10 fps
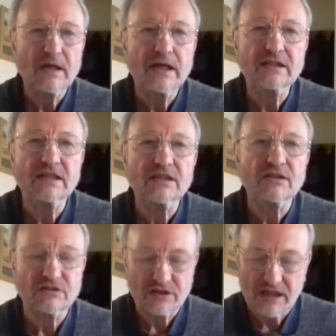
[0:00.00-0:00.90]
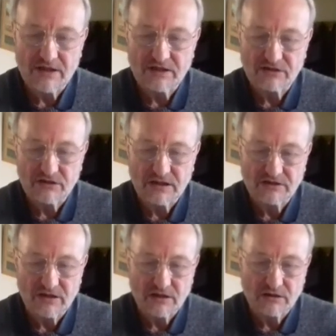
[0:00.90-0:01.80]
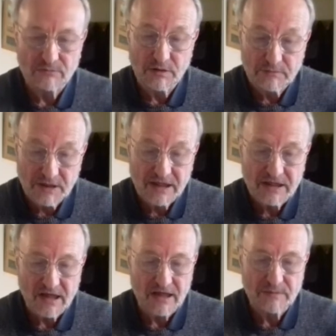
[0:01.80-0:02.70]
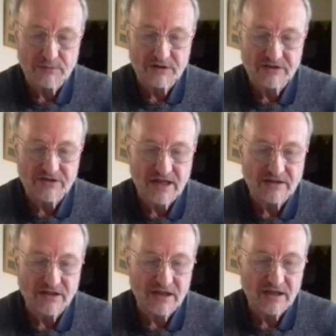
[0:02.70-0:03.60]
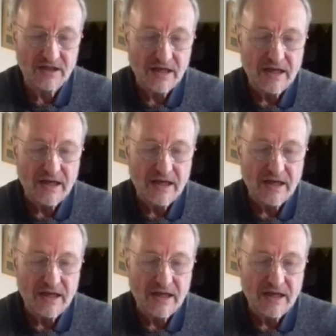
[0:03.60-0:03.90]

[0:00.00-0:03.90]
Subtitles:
He did not say this on his own, but being high priest that year,